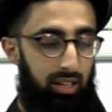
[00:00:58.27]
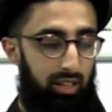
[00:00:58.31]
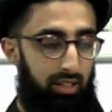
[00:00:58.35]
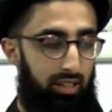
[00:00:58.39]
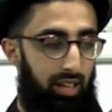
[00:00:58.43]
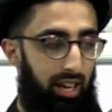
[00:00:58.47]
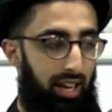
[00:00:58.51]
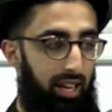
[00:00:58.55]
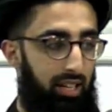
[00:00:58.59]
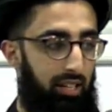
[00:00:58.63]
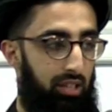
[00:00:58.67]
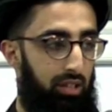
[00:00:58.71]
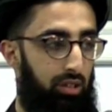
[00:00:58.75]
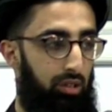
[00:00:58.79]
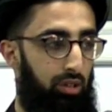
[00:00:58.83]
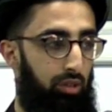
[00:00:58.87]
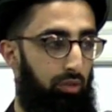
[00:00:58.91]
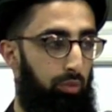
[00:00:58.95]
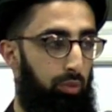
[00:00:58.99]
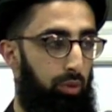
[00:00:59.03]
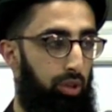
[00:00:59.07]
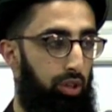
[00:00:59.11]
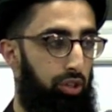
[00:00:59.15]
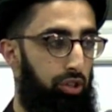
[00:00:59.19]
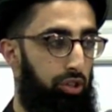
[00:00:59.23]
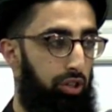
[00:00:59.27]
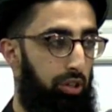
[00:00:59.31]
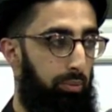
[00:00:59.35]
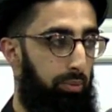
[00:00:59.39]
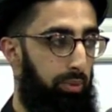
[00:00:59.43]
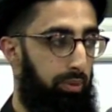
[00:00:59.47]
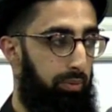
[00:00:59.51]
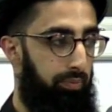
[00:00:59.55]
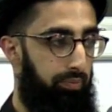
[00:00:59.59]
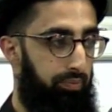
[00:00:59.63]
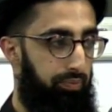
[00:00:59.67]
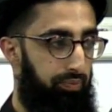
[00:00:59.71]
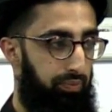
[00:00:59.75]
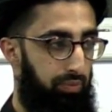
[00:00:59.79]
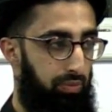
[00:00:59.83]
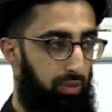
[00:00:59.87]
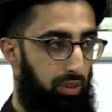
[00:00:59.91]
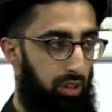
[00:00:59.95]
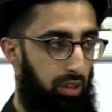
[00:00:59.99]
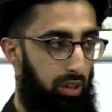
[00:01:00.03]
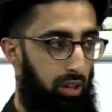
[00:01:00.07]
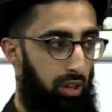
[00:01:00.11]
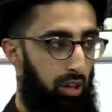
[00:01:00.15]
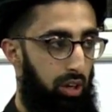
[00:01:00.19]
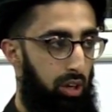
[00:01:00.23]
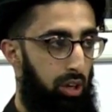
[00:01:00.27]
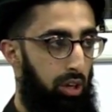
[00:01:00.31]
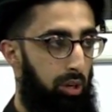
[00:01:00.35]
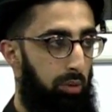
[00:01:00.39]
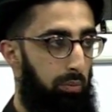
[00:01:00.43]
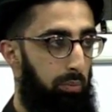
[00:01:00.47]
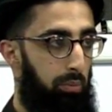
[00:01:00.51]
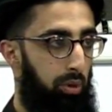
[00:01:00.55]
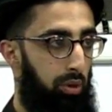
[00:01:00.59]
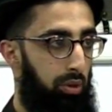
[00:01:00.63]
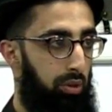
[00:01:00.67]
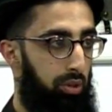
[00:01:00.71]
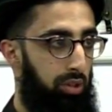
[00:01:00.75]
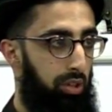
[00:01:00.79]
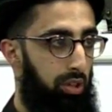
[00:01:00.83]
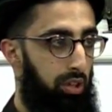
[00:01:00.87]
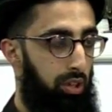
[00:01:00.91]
is the essence of worship. But